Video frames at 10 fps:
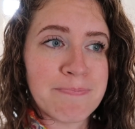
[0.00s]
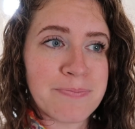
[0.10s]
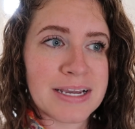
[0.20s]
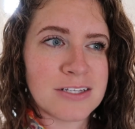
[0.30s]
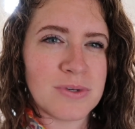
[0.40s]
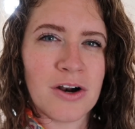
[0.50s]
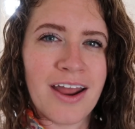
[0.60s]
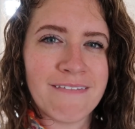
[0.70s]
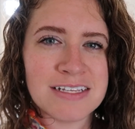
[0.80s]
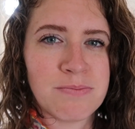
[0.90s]
because we don't
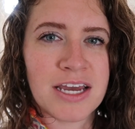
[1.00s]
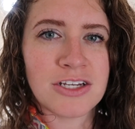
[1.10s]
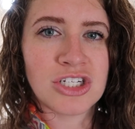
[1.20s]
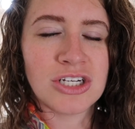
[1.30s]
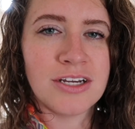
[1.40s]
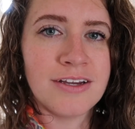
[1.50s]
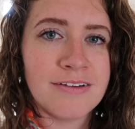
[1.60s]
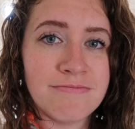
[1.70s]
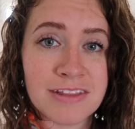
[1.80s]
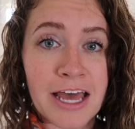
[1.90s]
have as much
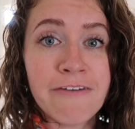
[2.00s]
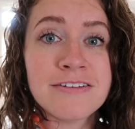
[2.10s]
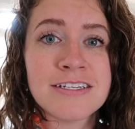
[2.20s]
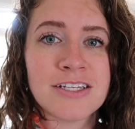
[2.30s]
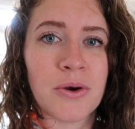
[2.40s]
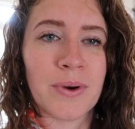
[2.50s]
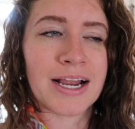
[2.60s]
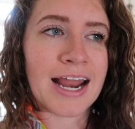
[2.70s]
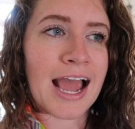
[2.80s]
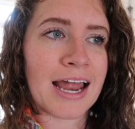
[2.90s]
left, so we're
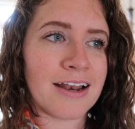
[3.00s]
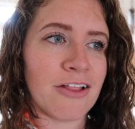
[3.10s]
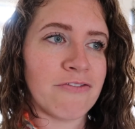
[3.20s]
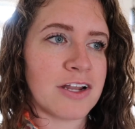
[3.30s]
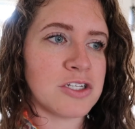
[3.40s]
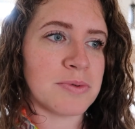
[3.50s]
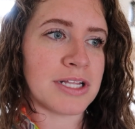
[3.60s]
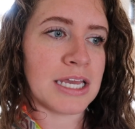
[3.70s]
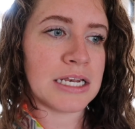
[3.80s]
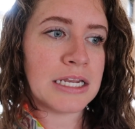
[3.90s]
gonna add another vegetable
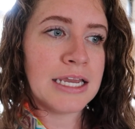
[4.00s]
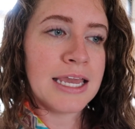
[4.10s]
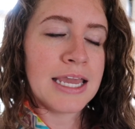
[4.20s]
in,